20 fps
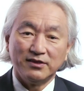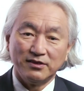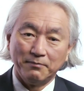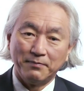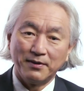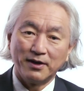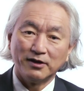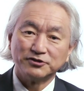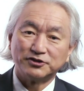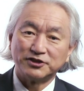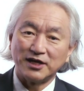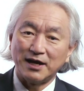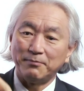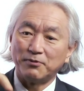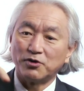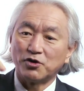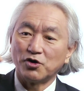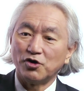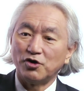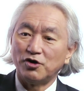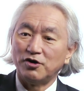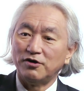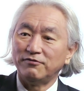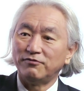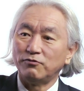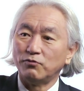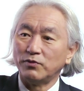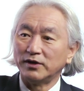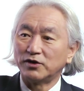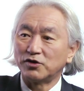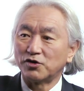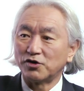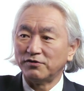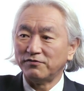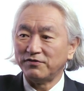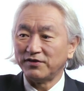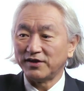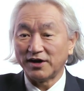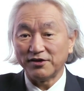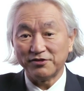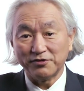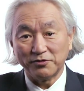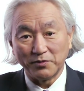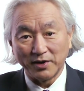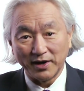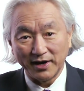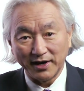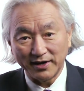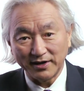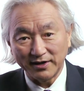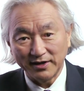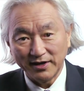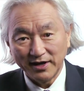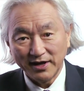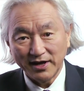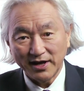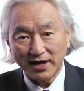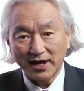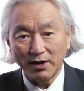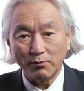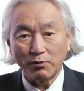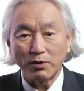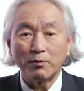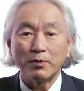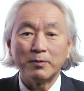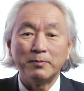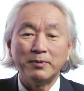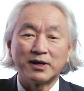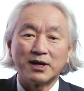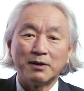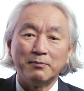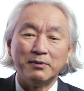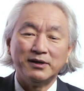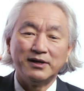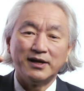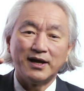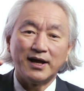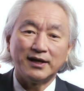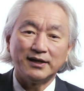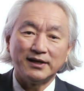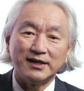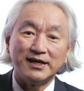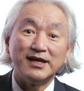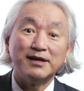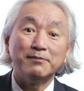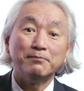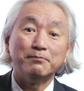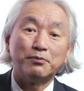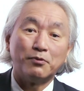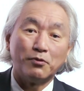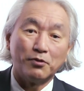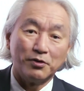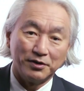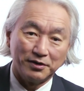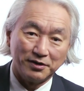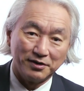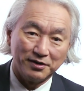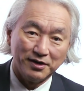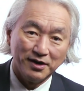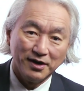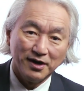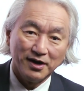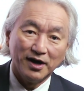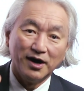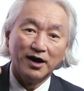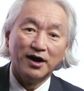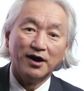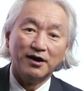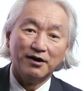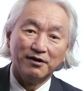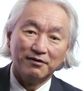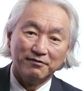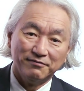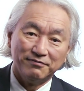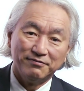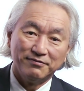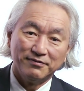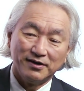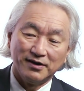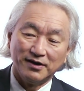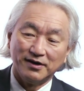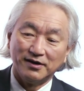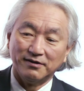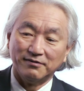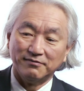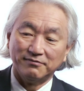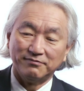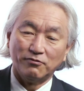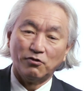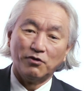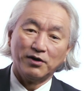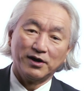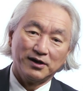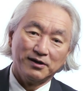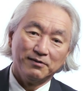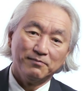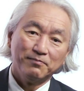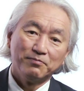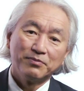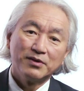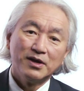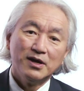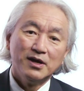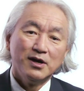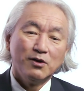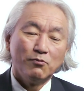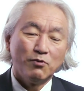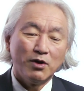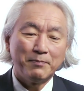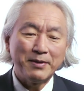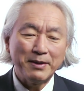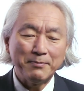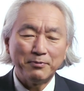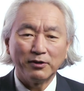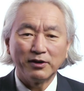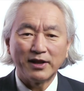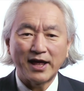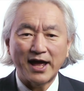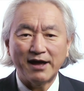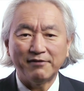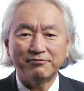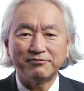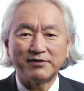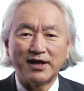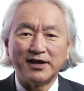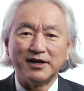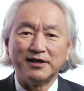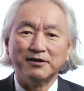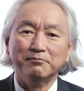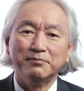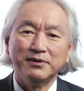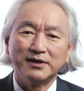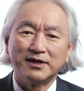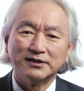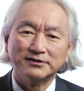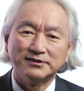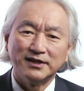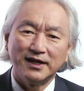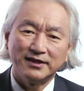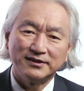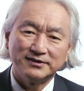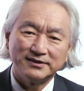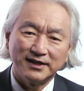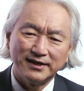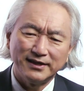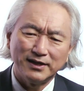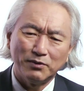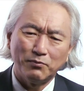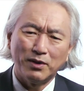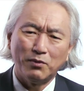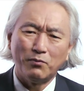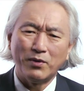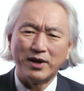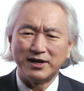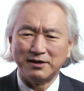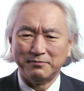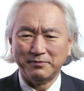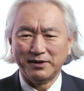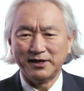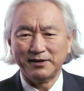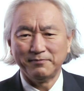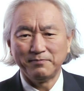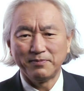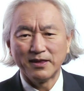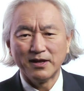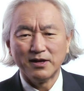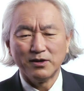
the bell shaped curve would curve the other way, and we would become a net importer of, of oil. Well, people laughed at him because they said that, well, wait a minute.